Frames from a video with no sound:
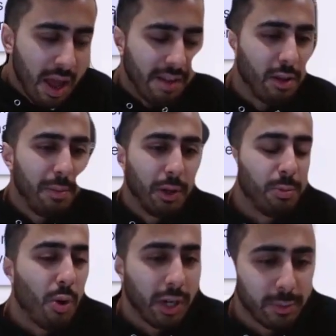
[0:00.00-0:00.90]
and then you build
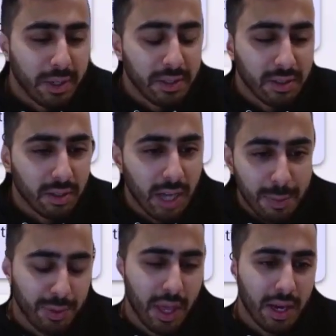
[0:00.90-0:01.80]
more experiences on
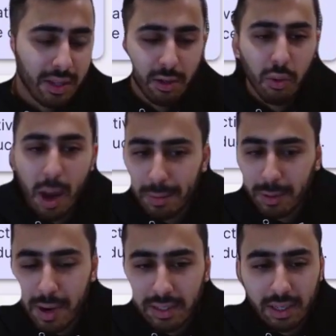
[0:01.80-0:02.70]
top of that, and then you
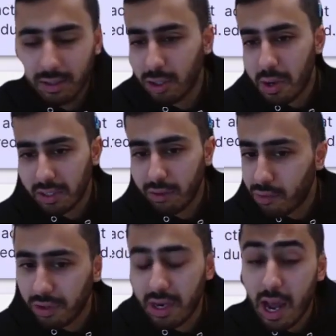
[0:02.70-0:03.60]
optimize it, and so on and so
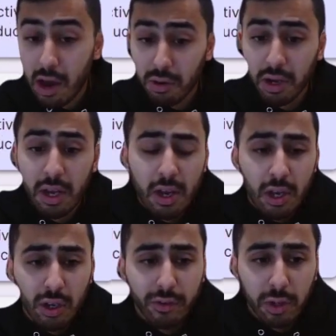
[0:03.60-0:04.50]
forth. And now
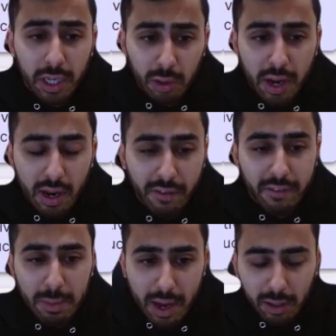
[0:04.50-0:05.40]
you've really created a
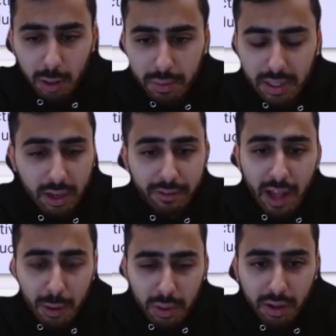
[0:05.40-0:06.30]
feedback loop. It's like a
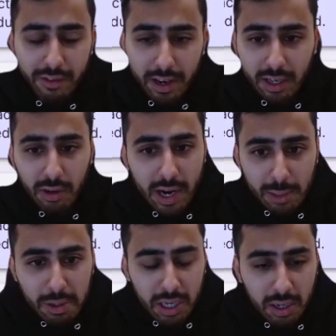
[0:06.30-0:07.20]
flywheel effect in your
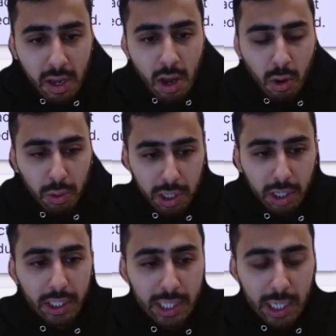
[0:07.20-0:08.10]
IDP, where you're
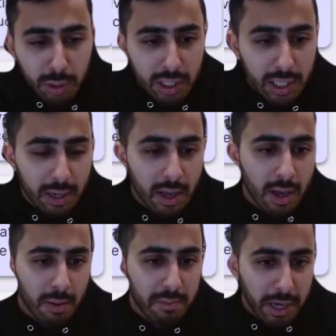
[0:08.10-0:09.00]
continuously
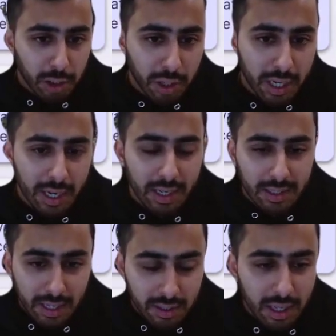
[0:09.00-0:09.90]
measuring and
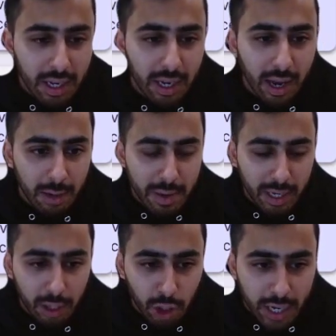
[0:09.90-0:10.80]
assessing and
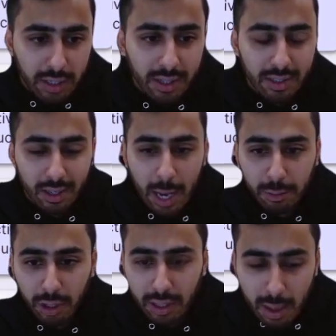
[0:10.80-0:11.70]
making changes and
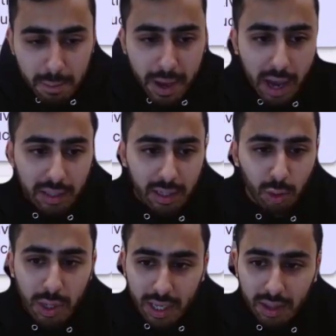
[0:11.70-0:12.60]
capturing the impact and
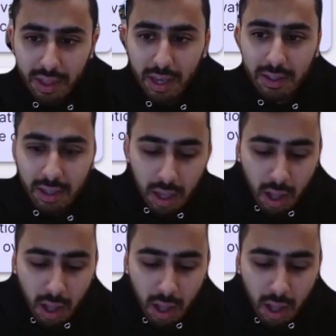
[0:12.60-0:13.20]
tweaking things.